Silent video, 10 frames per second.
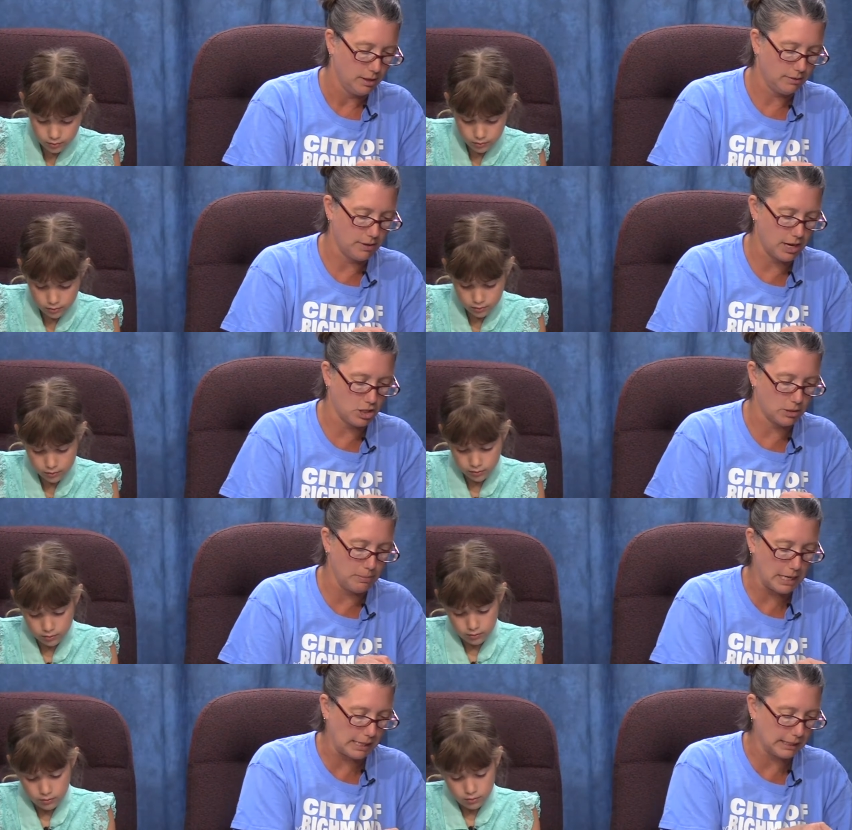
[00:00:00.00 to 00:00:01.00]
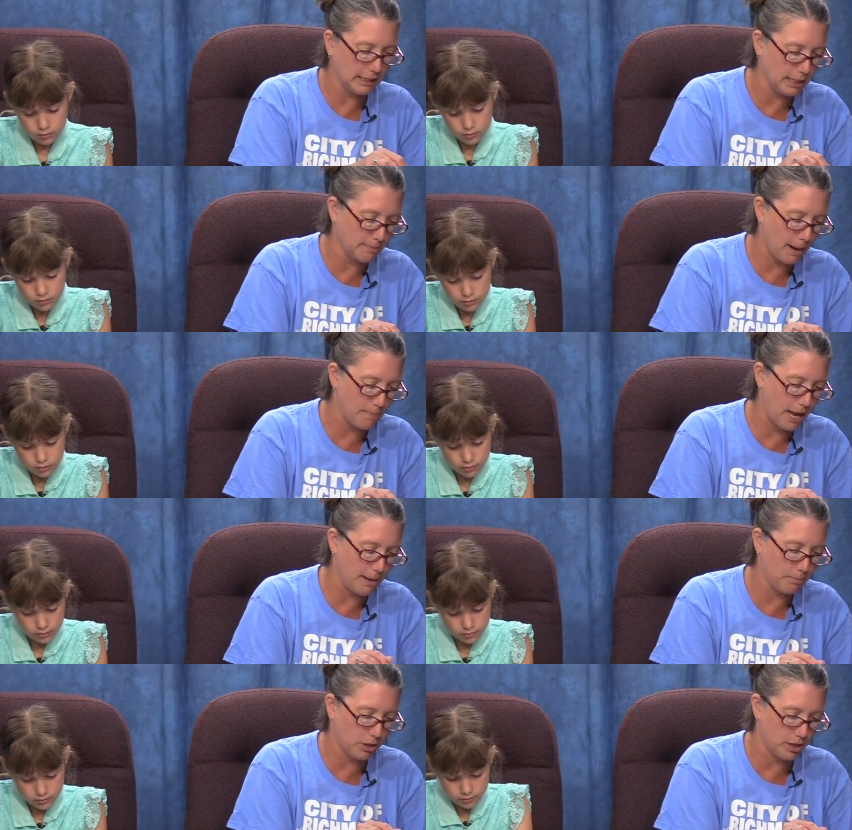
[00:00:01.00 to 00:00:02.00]
Speaker 1: of not just me cleaning my
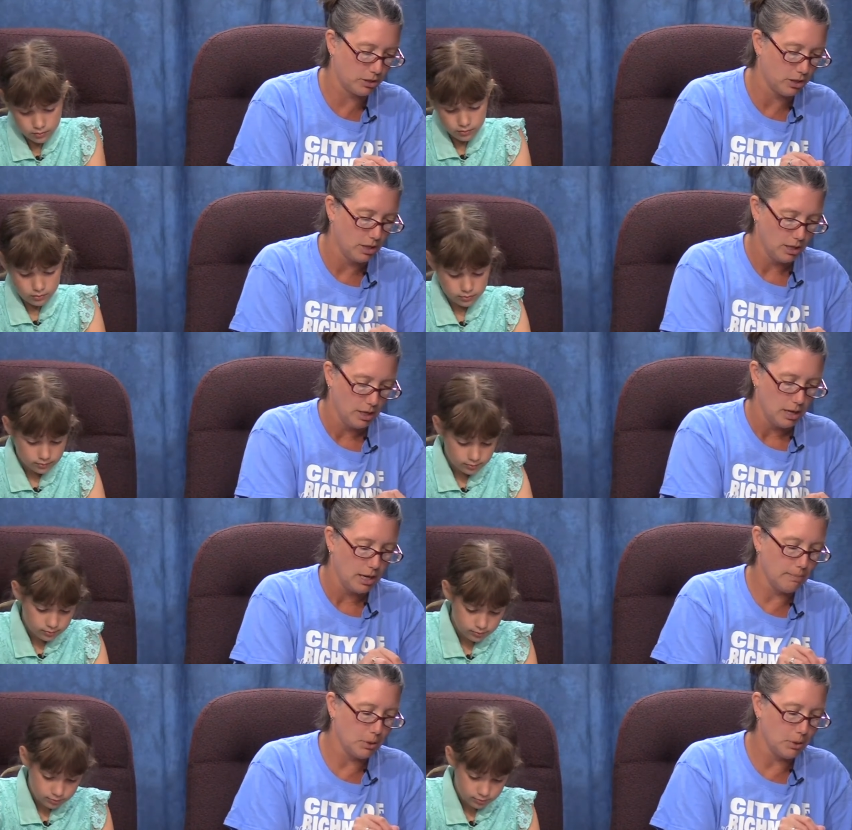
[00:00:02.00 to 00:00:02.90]
paintbrush. In